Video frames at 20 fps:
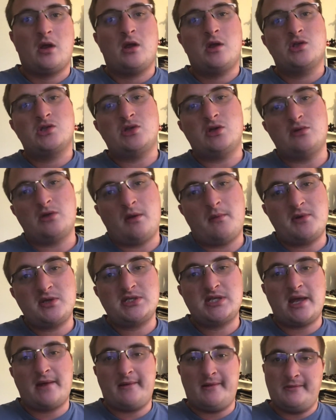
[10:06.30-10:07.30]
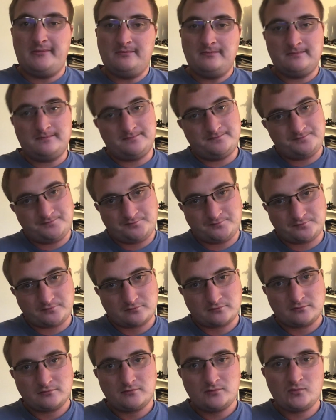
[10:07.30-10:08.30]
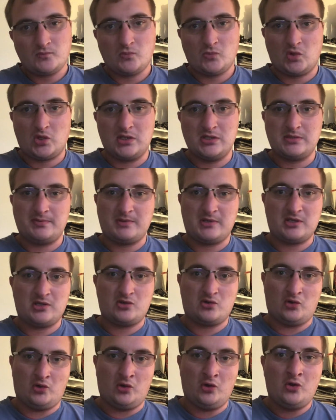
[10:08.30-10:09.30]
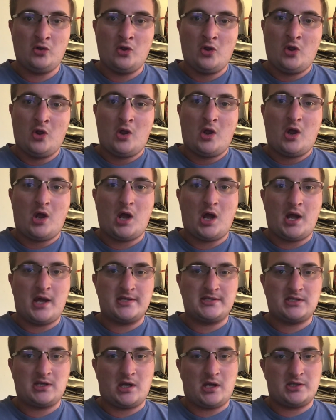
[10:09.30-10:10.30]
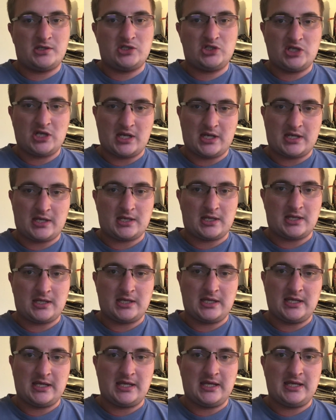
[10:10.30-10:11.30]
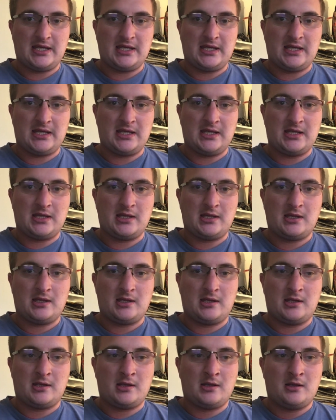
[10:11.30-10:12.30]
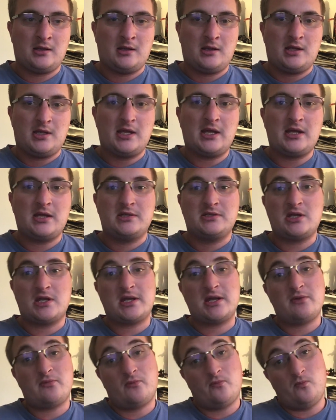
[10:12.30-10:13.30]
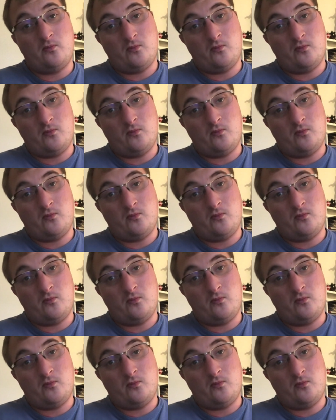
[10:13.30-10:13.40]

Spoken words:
So number 7 is pretty cool. I saw Chucky. Yeah, Chucky.